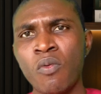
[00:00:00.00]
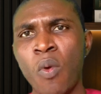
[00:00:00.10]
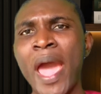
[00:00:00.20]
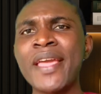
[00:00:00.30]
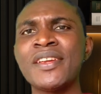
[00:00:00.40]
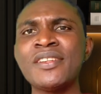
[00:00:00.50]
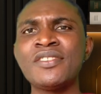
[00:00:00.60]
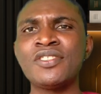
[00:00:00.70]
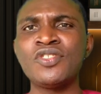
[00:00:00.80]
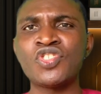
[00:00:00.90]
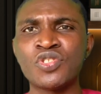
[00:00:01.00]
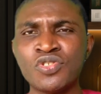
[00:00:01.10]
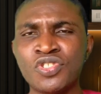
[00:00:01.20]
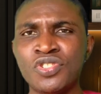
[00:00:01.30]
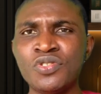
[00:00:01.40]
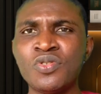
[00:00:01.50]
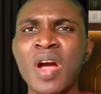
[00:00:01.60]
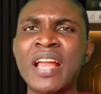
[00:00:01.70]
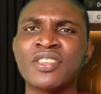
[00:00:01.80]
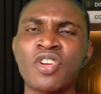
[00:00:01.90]
why should you
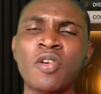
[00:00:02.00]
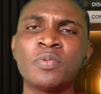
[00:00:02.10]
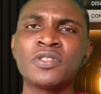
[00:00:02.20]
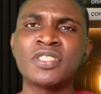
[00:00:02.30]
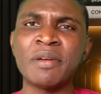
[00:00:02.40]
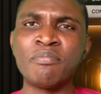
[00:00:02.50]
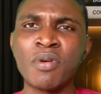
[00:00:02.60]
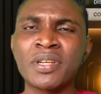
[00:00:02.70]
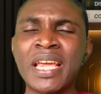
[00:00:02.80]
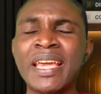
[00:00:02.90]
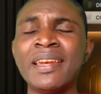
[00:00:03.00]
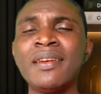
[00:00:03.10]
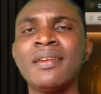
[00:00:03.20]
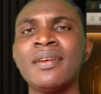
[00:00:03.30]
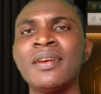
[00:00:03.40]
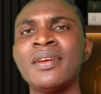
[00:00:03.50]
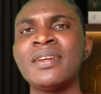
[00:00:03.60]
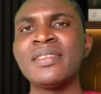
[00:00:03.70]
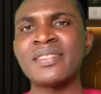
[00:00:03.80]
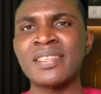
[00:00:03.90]
adopt the modern
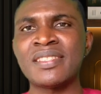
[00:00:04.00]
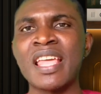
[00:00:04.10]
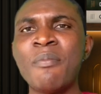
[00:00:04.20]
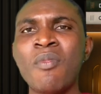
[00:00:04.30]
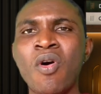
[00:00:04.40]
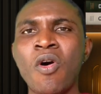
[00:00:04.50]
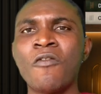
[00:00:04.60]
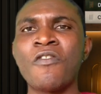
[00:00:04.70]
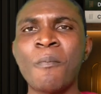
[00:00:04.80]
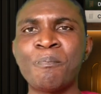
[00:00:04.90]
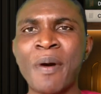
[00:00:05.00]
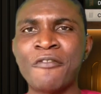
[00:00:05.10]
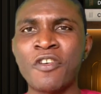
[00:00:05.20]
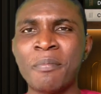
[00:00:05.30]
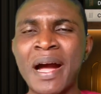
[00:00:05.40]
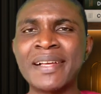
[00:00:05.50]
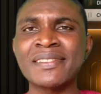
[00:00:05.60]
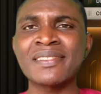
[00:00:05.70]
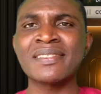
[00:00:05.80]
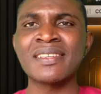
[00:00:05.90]
system of
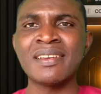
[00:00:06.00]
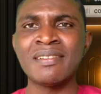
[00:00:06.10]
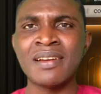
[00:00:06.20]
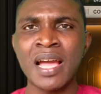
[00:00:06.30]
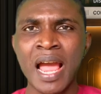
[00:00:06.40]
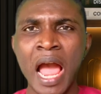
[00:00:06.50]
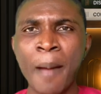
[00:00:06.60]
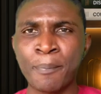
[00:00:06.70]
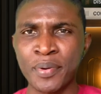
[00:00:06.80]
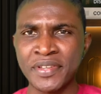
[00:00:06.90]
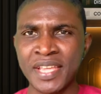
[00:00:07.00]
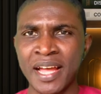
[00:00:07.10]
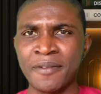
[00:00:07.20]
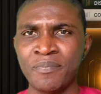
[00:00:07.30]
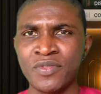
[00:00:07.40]
performance appraiser?